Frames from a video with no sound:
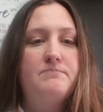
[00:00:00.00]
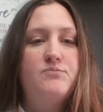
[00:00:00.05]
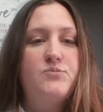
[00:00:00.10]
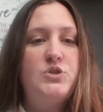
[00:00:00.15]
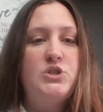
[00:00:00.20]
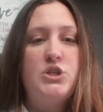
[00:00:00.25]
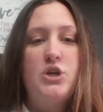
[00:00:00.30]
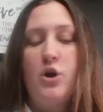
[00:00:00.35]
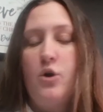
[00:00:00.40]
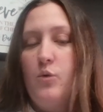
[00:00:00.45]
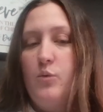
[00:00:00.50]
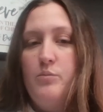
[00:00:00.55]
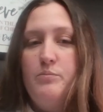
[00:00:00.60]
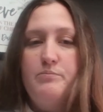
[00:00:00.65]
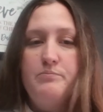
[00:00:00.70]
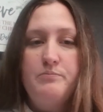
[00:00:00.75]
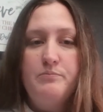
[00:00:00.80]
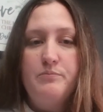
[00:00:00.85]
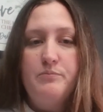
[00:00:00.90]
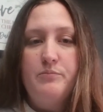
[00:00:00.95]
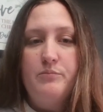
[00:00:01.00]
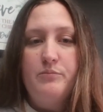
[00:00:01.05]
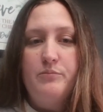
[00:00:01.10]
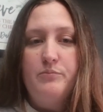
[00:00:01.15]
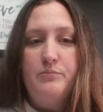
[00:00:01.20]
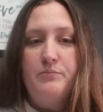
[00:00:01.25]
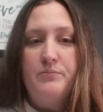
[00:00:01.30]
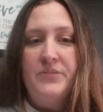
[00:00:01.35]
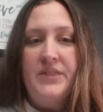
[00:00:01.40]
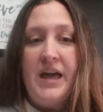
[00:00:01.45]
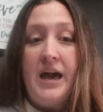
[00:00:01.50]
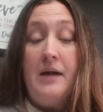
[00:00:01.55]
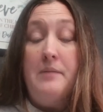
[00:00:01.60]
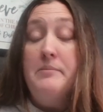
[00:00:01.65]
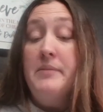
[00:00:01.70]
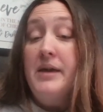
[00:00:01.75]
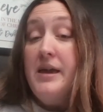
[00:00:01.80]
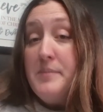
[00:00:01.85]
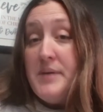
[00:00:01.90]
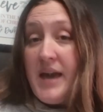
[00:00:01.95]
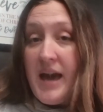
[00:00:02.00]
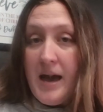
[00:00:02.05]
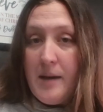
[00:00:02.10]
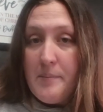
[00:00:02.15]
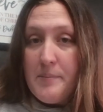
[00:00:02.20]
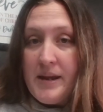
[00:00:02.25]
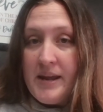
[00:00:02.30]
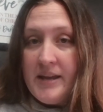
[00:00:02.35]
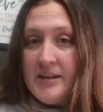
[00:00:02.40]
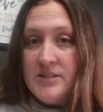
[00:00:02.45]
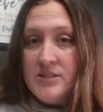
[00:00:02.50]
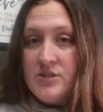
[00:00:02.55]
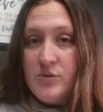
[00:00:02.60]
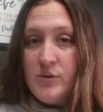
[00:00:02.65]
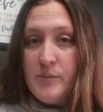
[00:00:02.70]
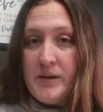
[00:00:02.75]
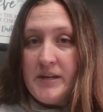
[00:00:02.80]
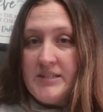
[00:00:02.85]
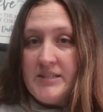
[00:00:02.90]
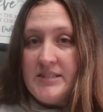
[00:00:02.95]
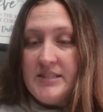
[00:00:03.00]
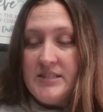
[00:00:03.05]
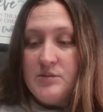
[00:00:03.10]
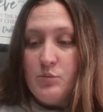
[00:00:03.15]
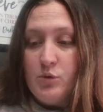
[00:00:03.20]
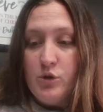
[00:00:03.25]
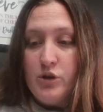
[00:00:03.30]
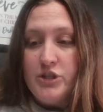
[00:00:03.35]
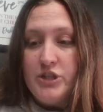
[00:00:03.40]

So that may be happening. So we might see some more